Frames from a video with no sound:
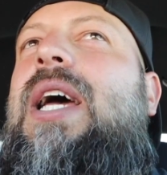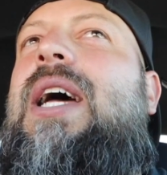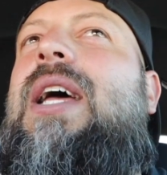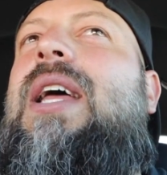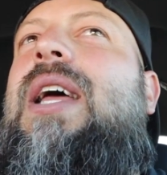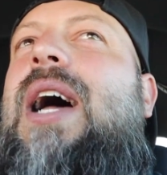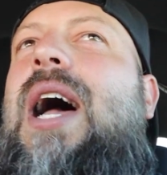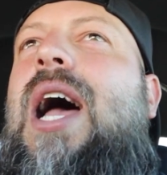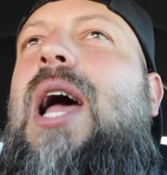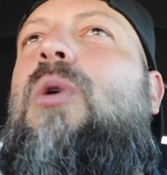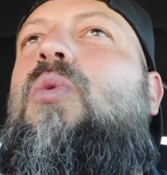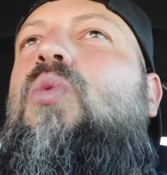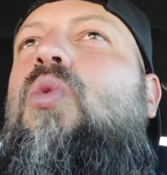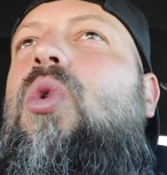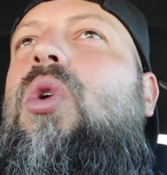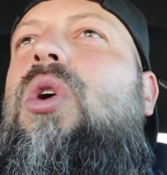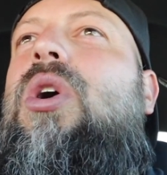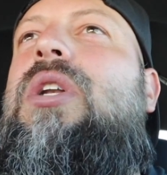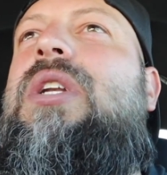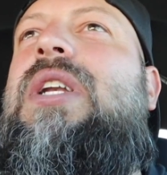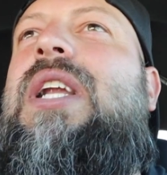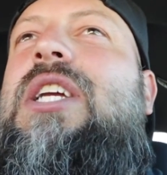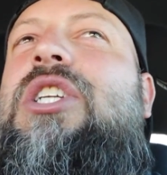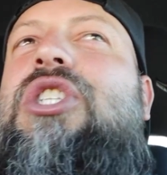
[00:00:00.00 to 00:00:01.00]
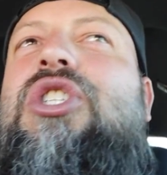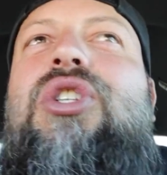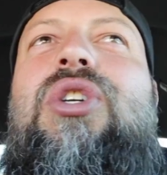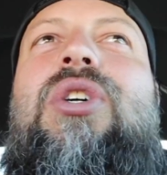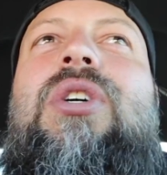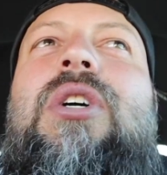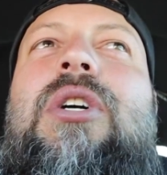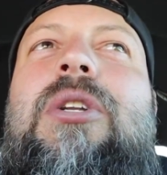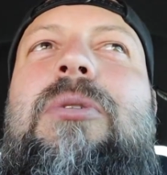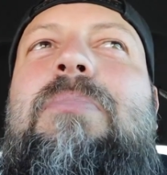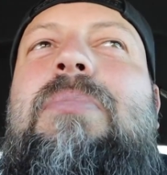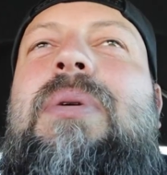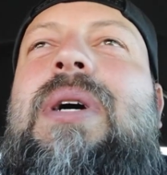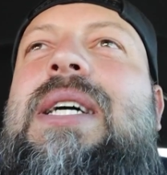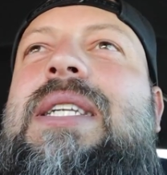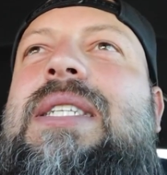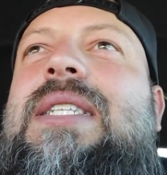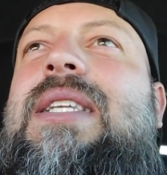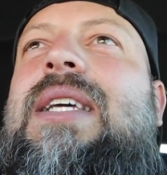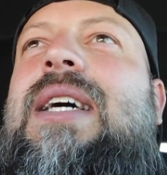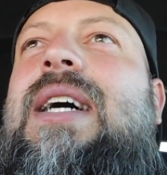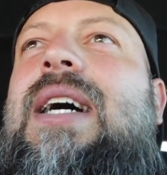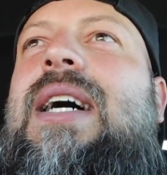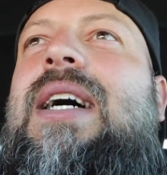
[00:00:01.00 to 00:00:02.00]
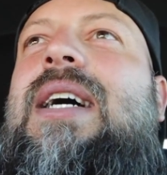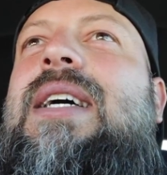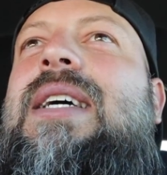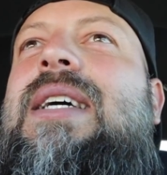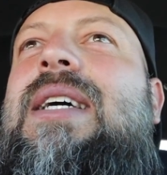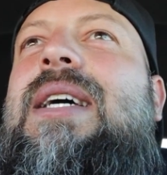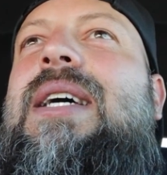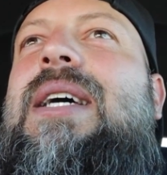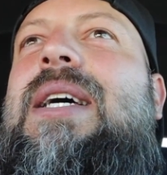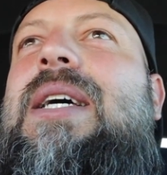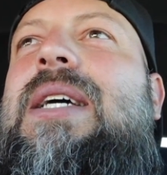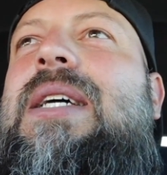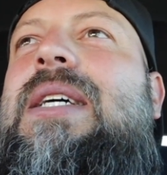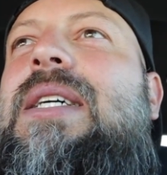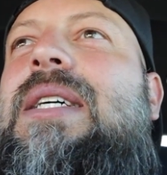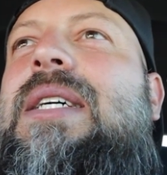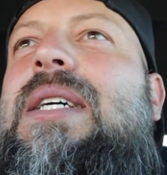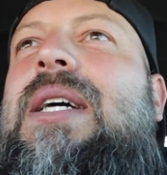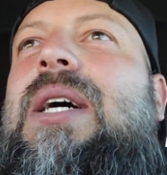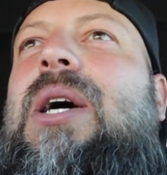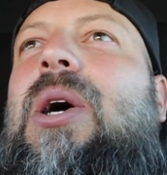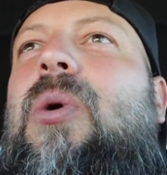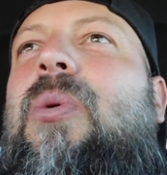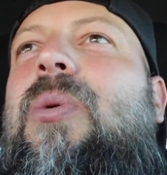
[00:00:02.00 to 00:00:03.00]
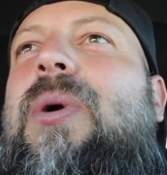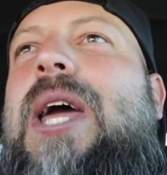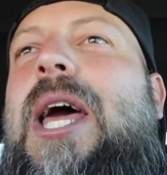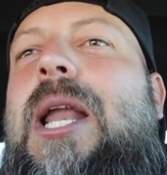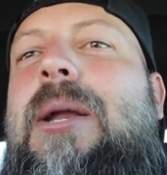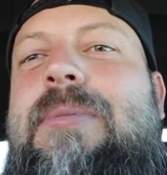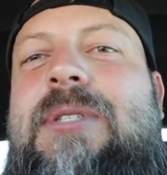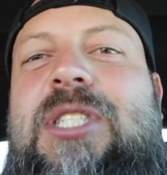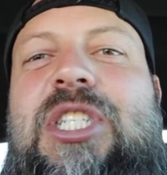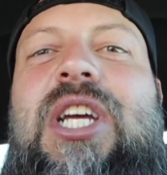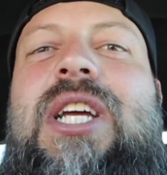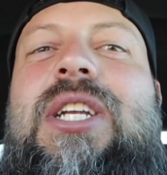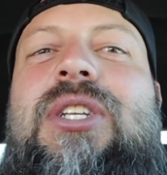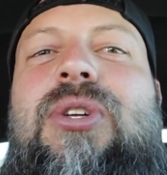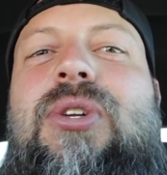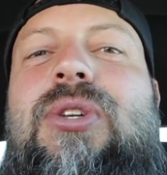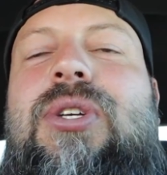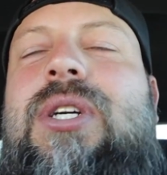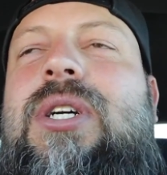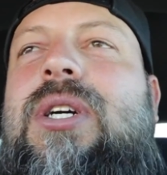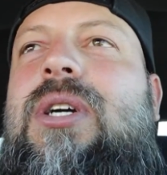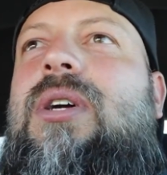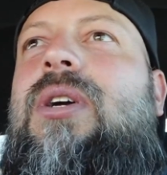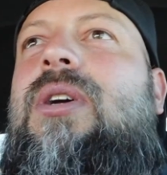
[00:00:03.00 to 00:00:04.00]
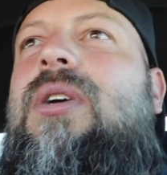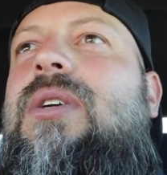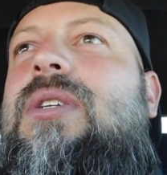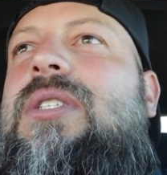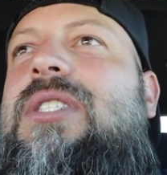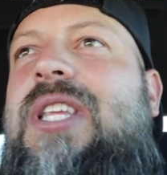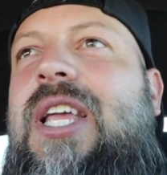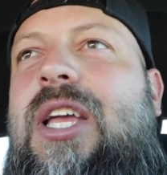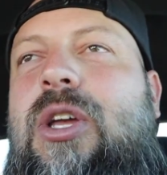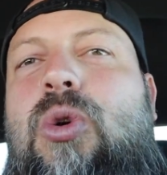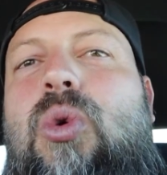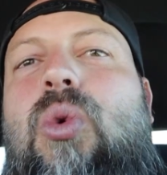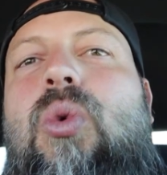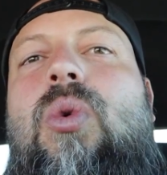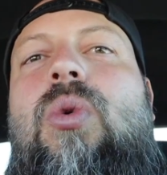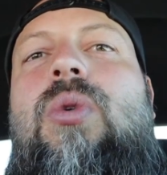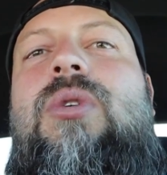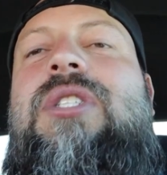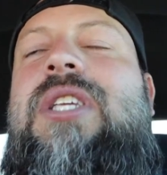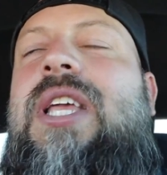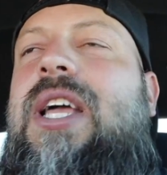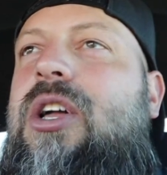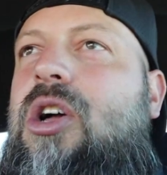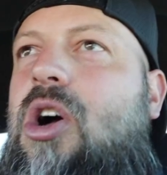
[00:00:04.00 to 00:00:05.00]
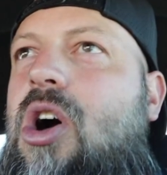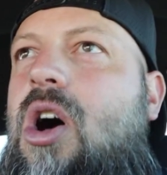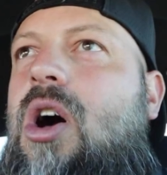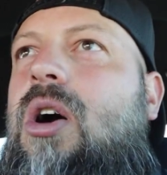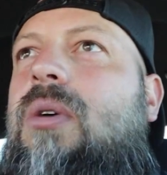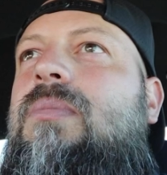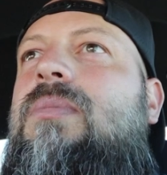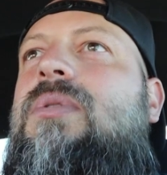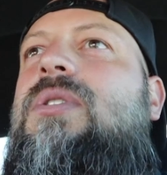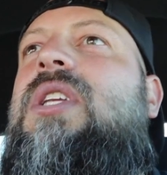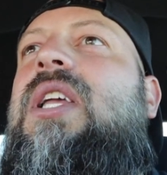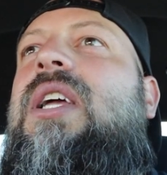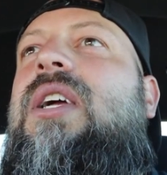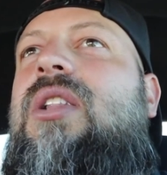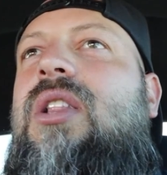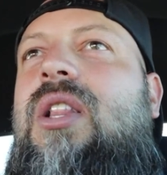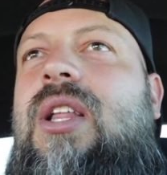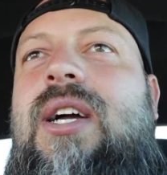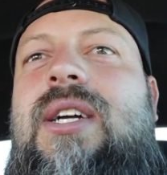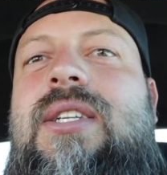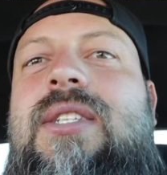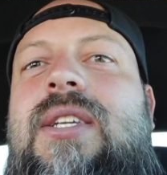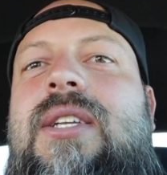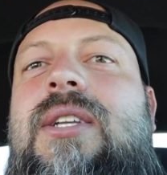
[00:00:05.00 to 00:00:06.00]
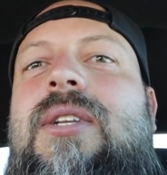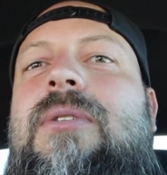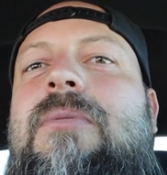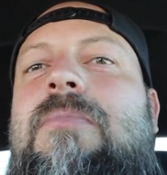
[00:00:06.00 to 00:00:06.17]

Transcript: I would and I should, but we got to be gentle here. Stay cool, stay calm, stay collected.